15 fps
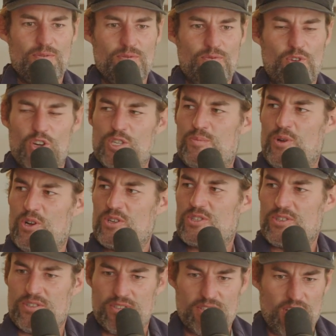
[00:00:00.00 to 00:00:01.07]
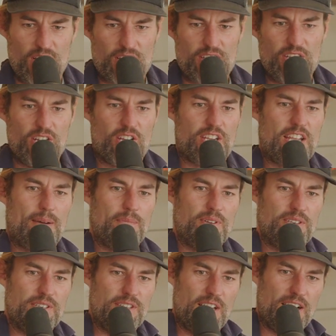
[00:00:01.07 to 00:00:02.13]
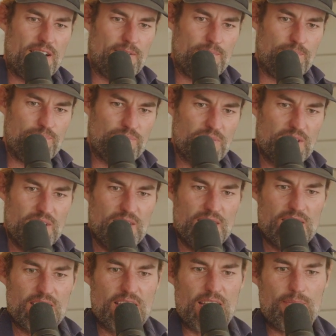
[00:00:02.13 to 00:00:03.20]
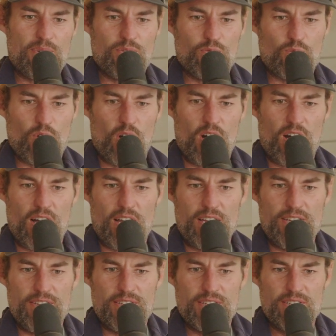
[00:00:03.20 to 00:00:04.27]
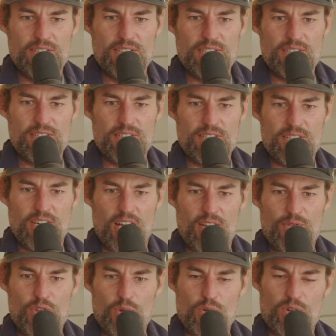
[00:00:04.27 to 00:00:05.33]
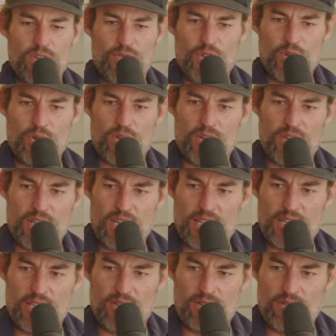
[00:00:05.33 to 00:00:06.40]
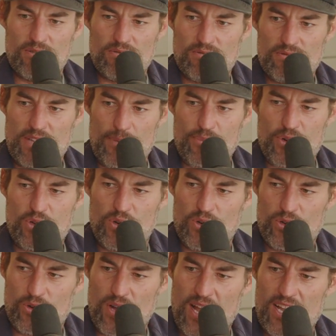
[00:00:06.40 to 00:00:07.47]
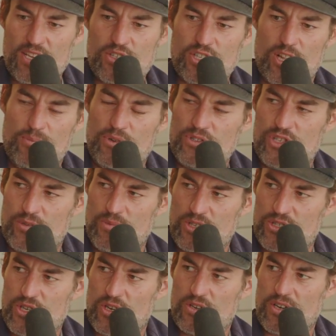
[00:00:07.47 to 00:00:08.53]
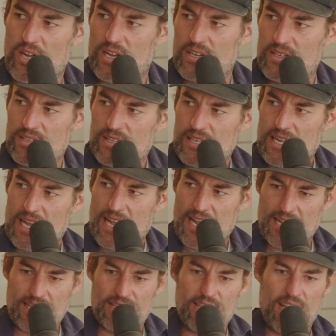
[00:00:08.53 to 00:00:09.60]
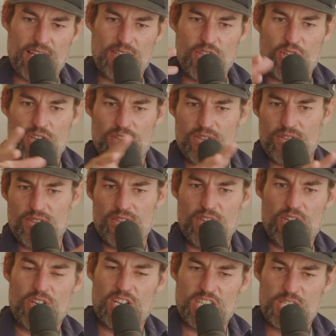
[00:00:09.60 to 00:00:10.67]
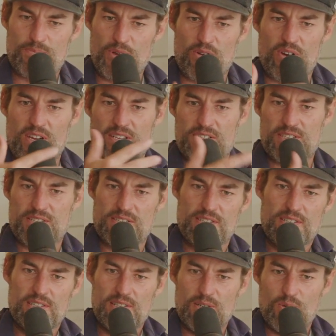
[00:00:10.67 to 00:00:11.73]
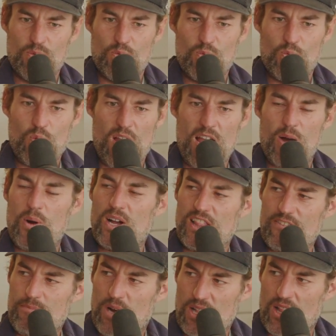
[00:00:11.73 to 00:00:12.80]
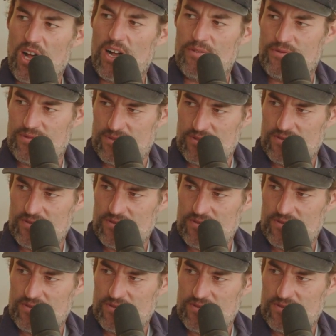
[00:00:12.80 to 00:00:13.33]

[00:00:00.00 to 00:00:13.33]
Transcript: first person, like, you know, come and ride. You know, if you're a little leprechaun or angel, I'll put you on my shoulder, and you can experience how I live my life.